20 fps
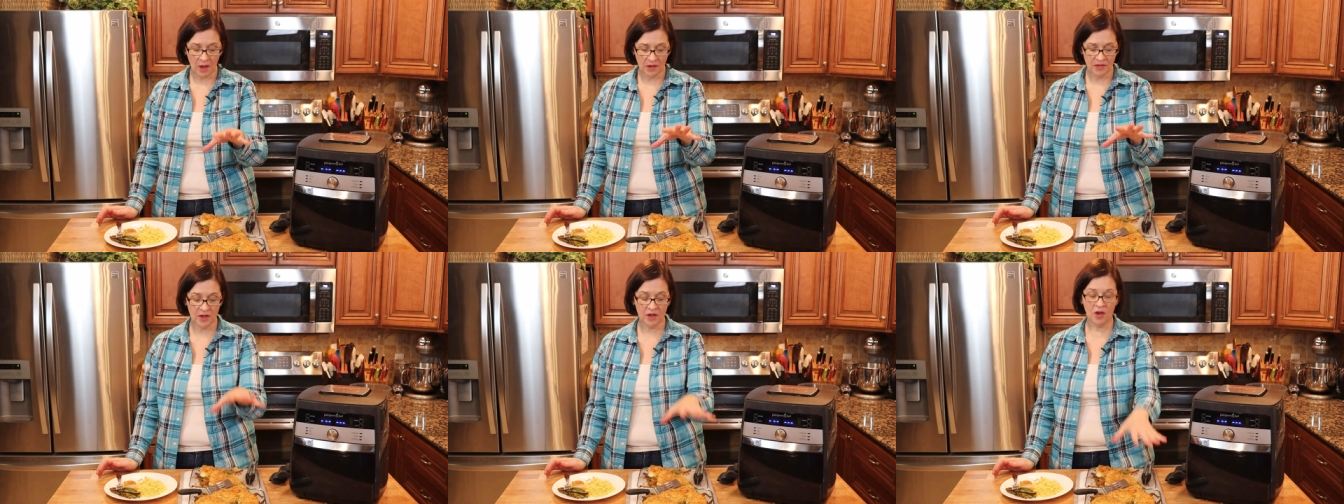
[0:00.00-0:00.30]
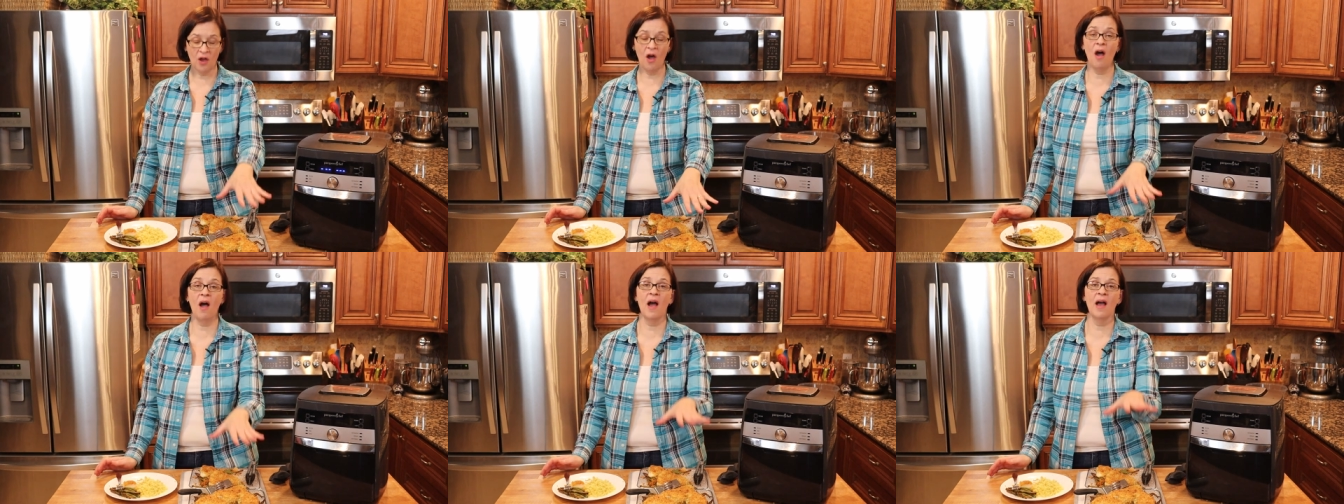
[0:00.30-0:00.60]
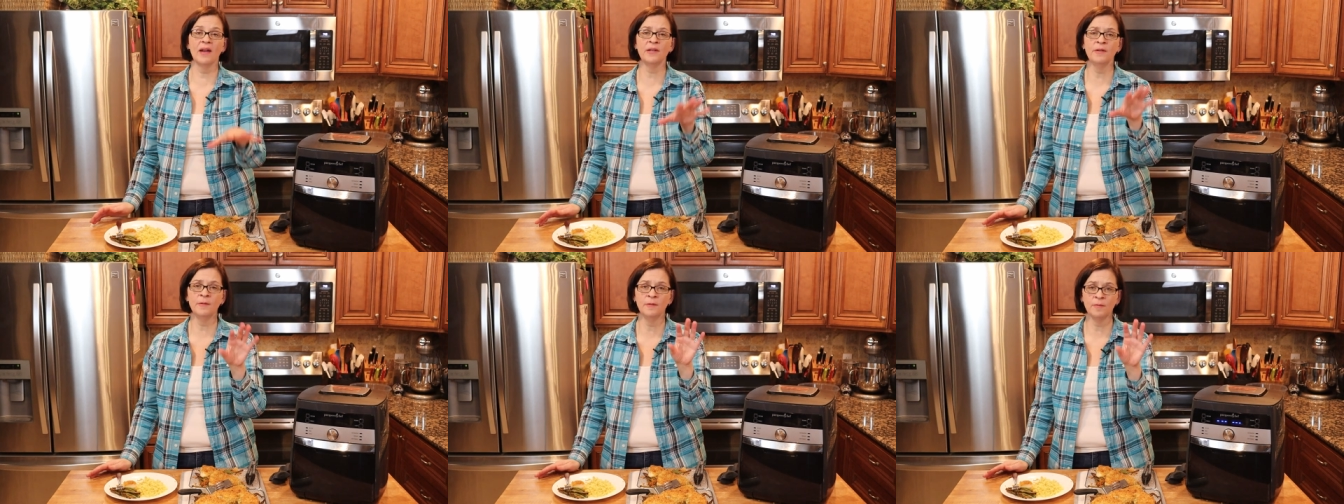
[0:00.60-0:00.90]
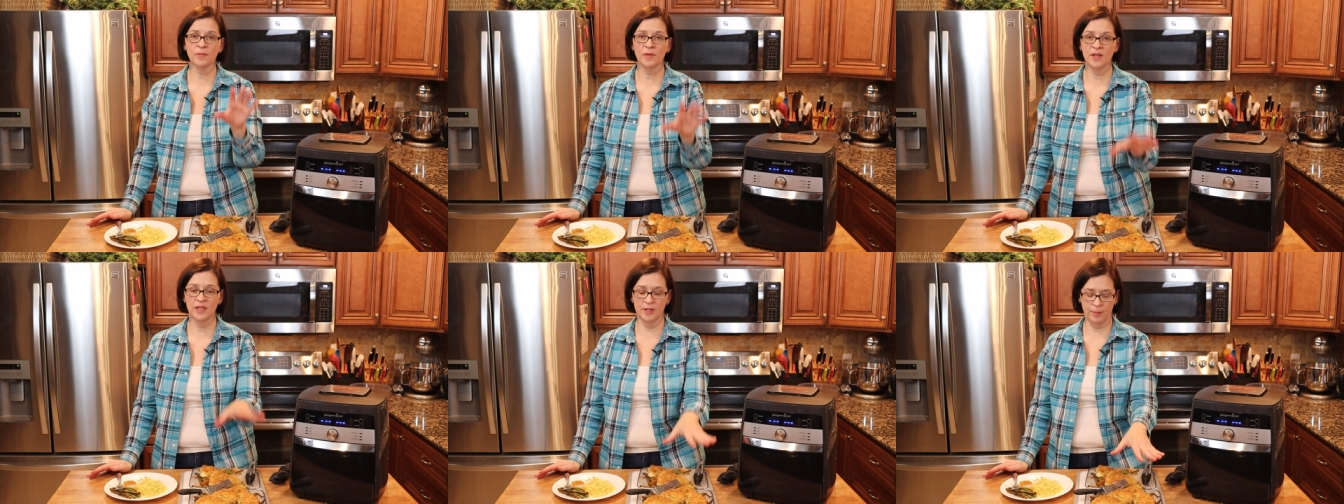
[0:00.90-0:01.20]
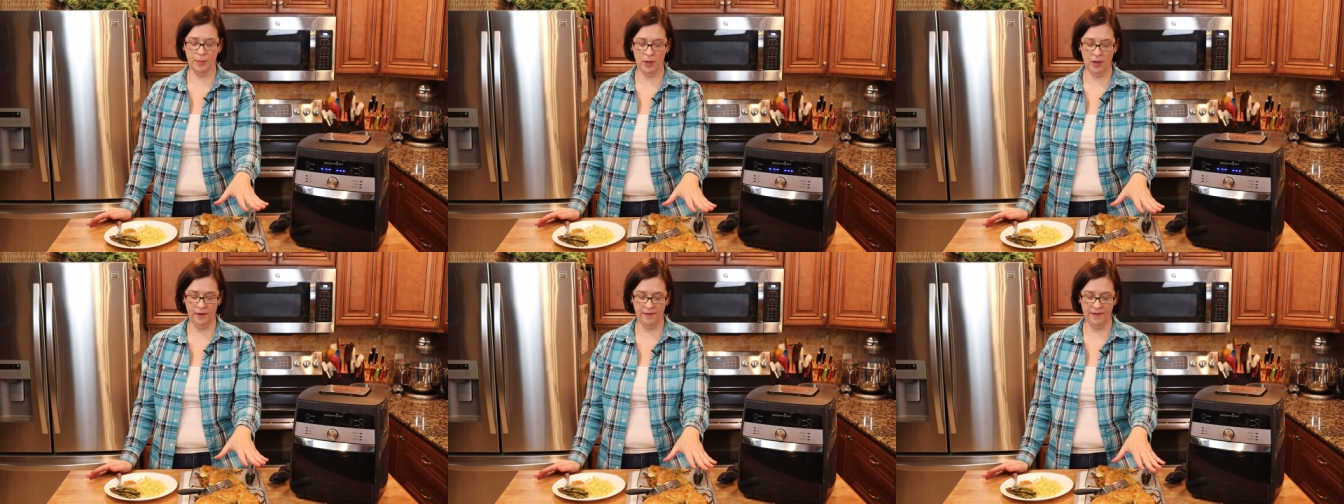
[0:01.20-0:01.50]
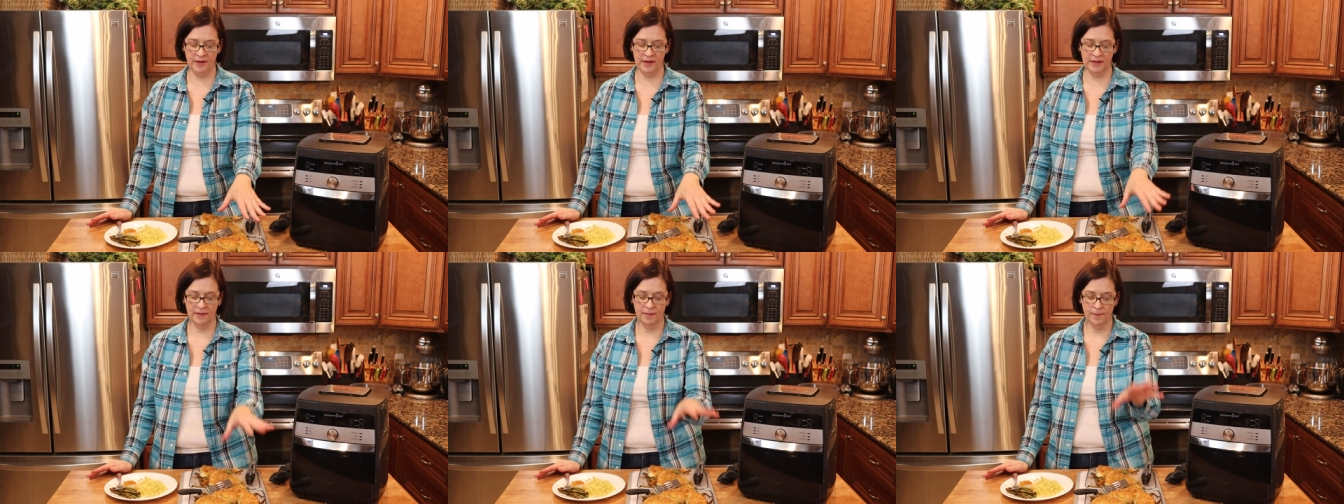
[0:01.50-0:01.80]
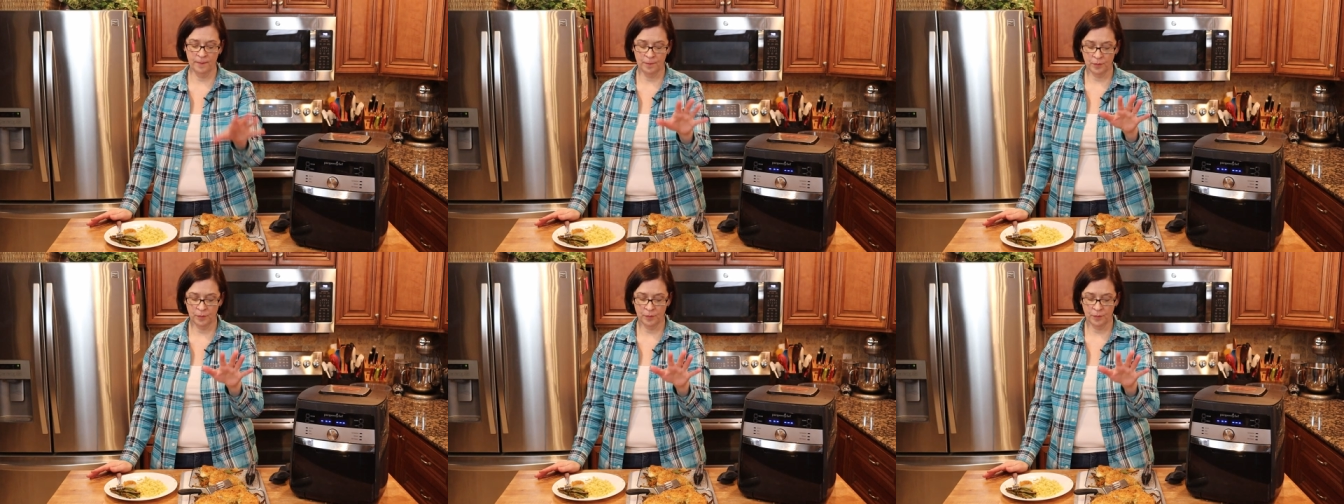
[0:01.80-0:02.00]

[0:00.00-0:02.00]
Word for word: The cod is perfect.